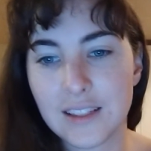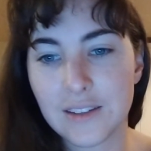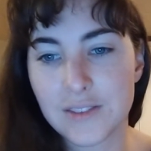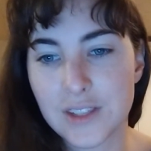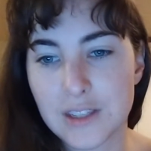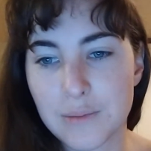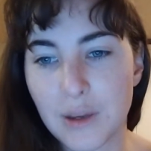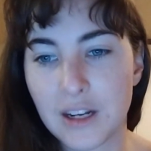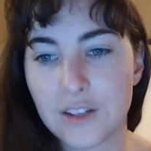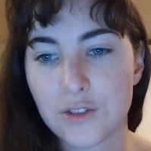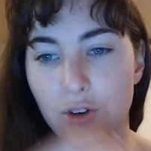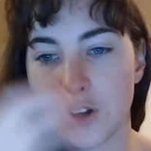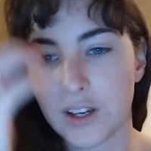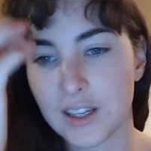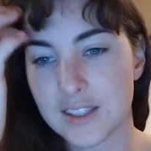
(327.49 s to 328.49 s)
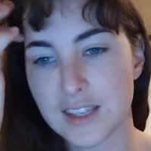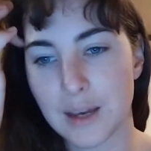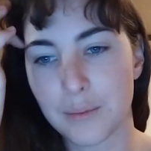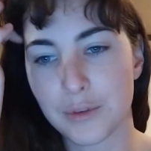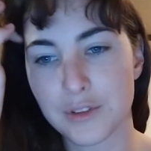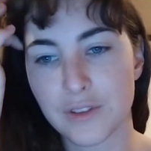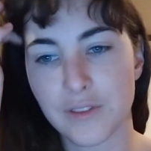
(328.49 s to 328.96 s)
gives us many strong
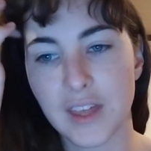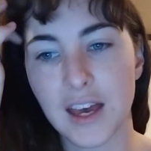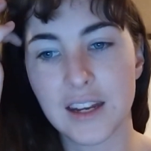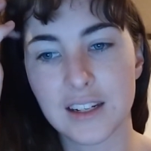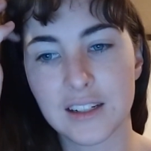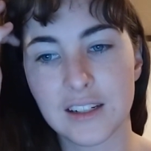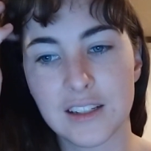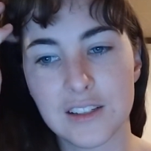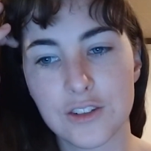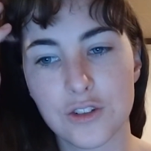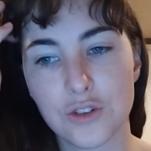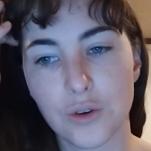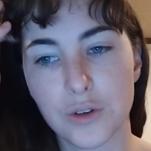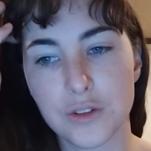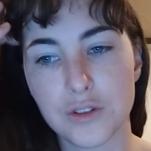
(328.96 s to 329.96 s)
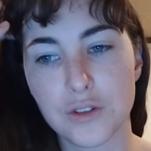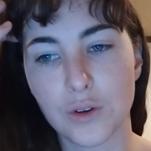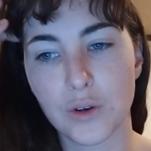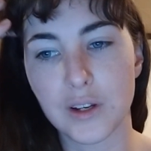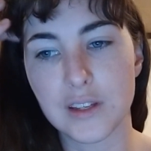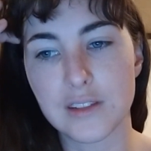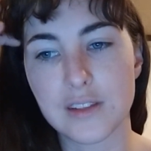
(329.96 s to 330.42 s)
examples of that in his short
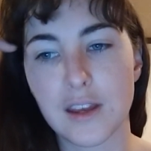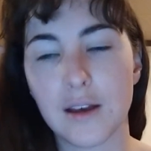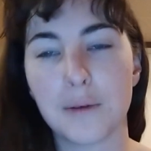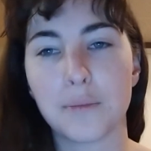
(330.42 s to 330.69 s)
stories,